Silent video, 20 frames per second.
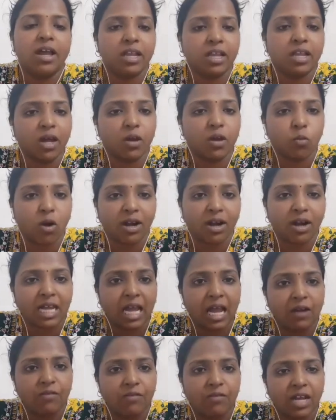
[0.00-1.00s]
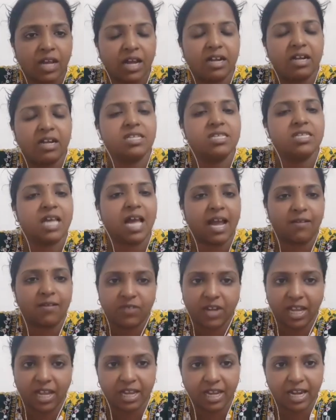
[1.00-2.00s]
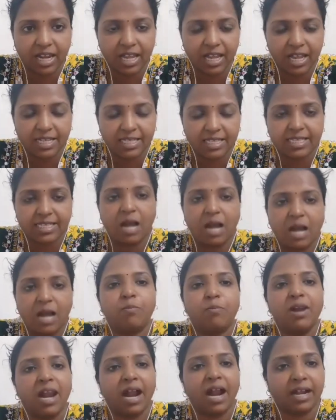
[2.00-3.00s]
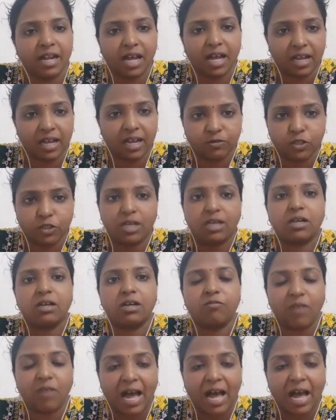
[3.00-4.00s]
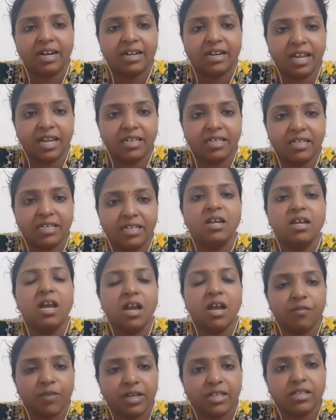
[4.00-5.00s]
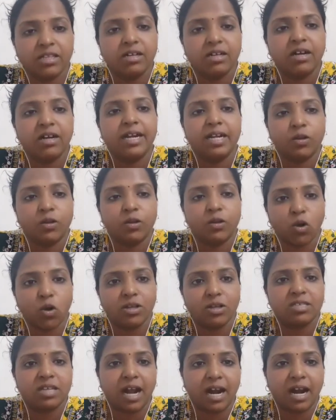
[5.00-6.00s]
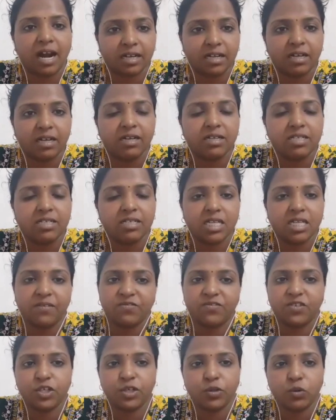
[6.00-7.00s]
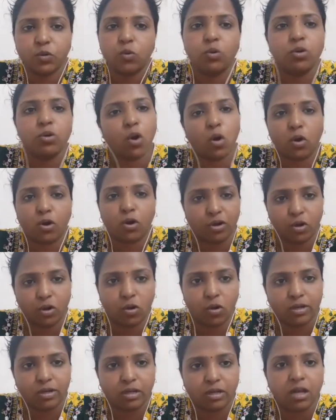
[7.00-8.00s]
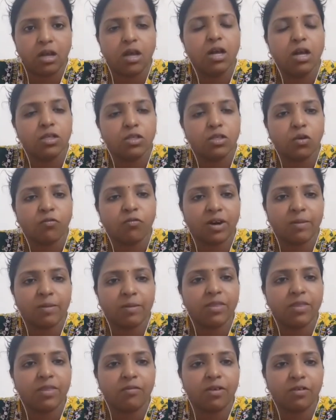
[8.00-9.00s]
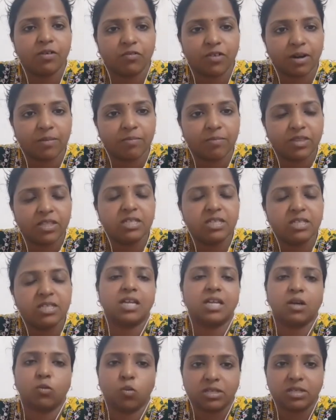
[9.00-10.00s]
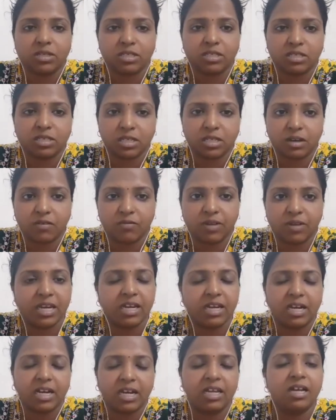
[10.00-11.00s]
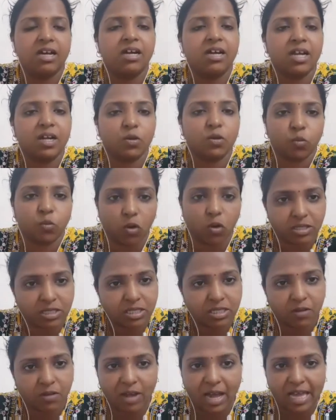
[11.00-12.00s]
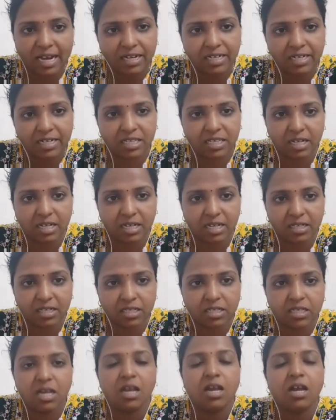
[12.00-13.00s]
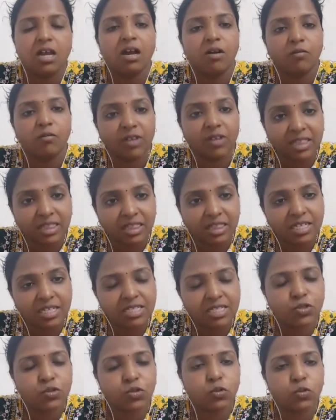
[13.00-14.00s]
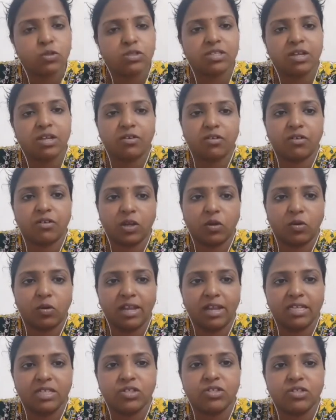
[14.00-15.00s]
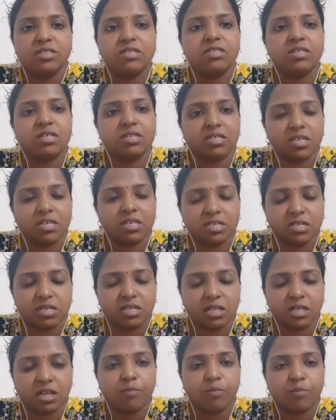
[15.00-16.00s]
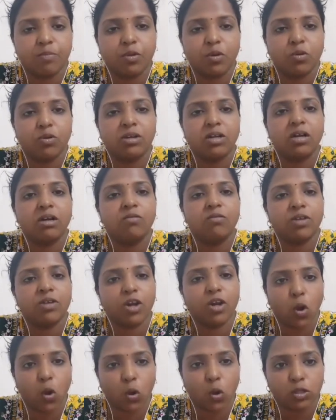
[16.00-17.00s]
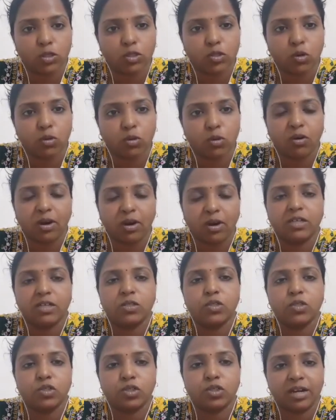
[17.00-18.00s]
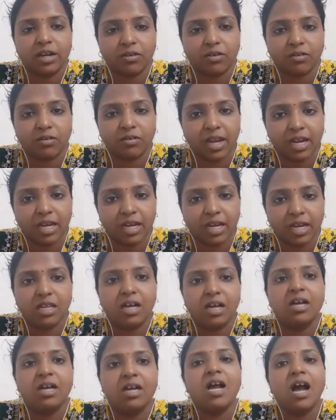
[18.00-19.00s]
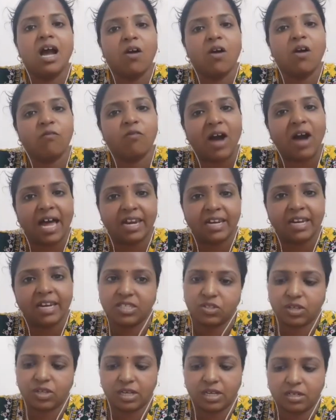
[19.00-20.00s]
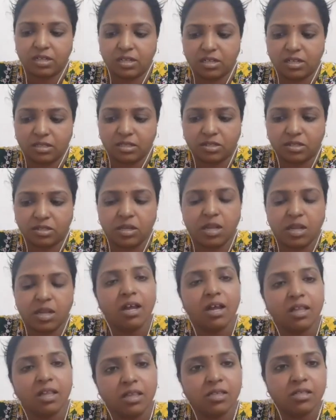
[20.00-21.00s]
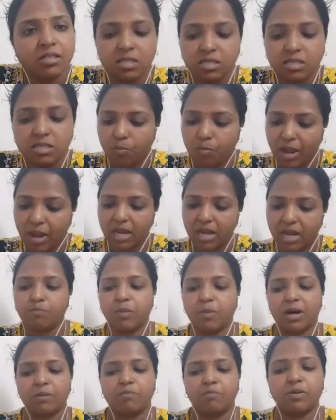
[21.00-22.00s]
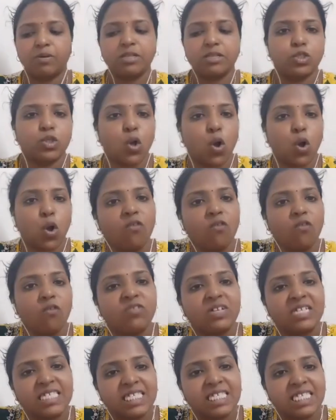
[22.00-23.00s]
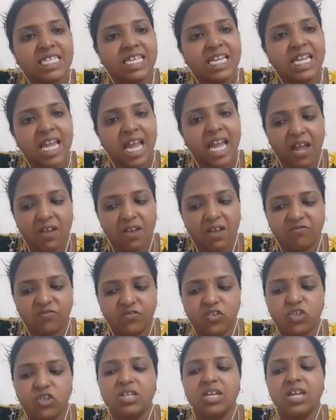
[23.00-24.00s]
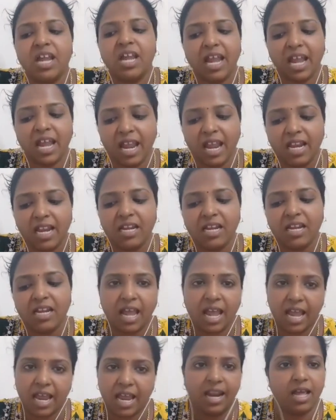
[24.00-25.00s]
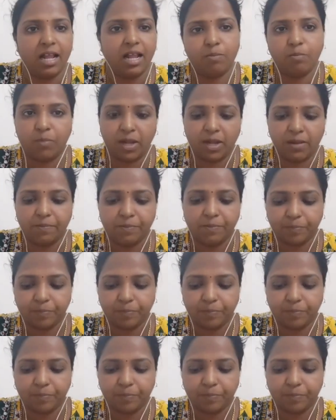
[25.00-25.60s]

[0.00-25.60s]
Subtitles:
Here what I have done is I have taken an example and I have checked, validated whether it was under CFG rule or not. So from this it was very clear it was a valid sentence. With this rules and regulations, the computer will also try to generate the valid sentence. This is the main purpose of CFG in NLP.